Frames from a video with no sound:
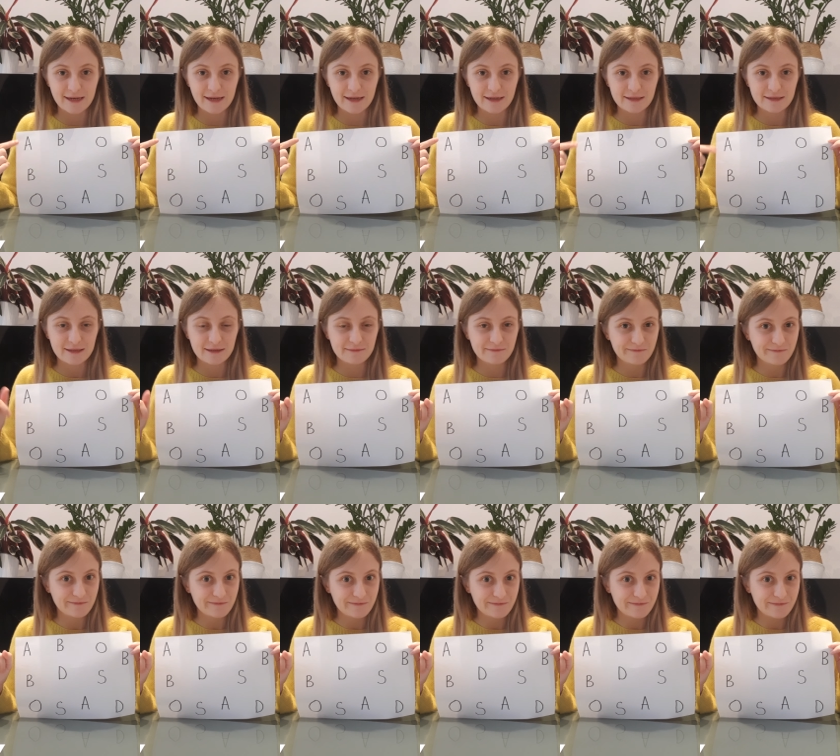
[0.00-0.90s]
in it.
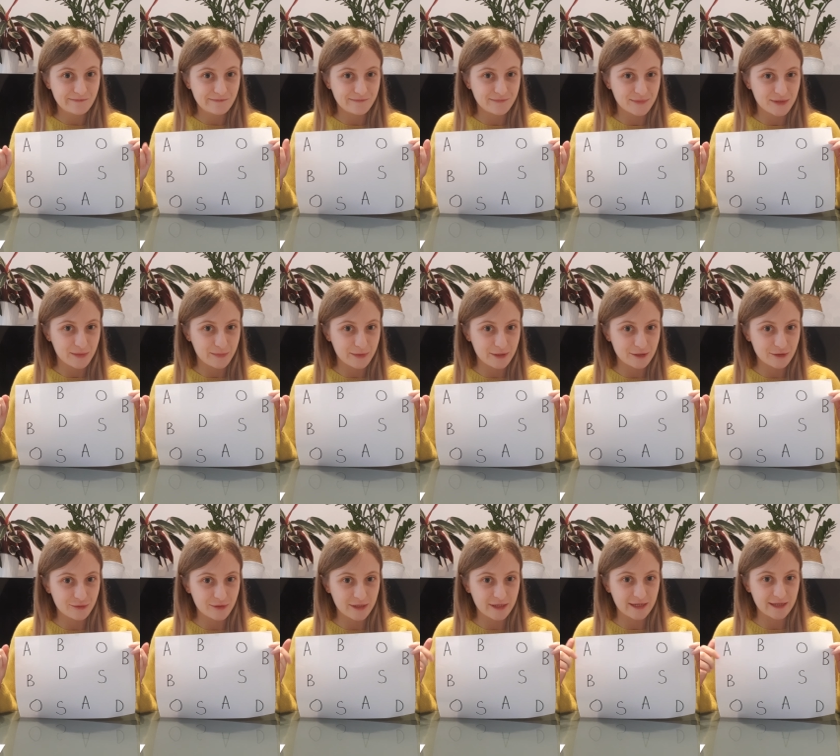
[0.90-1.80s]
Hmm, it's a bit
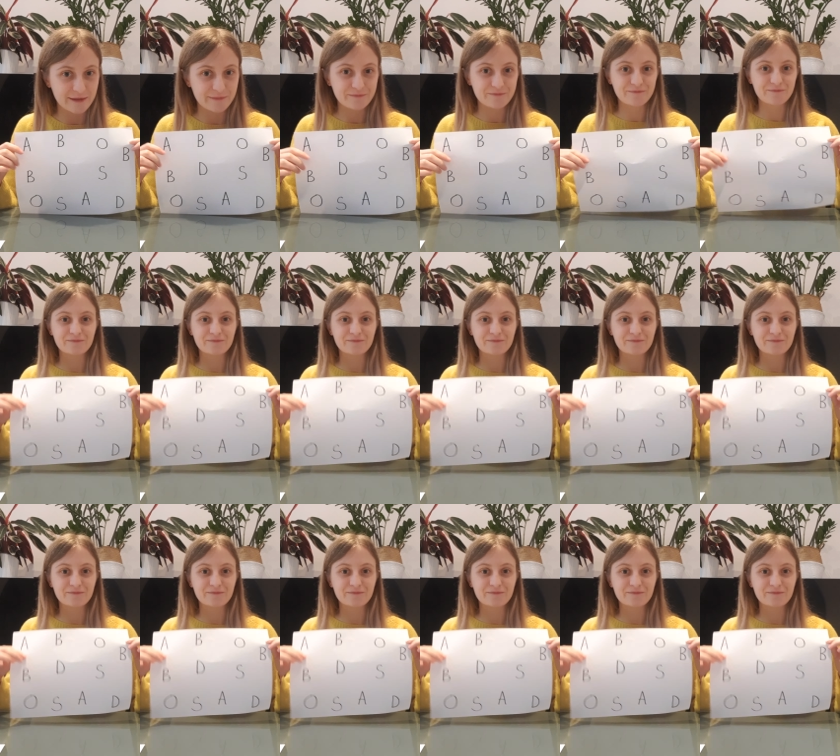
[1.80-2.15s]
tricky.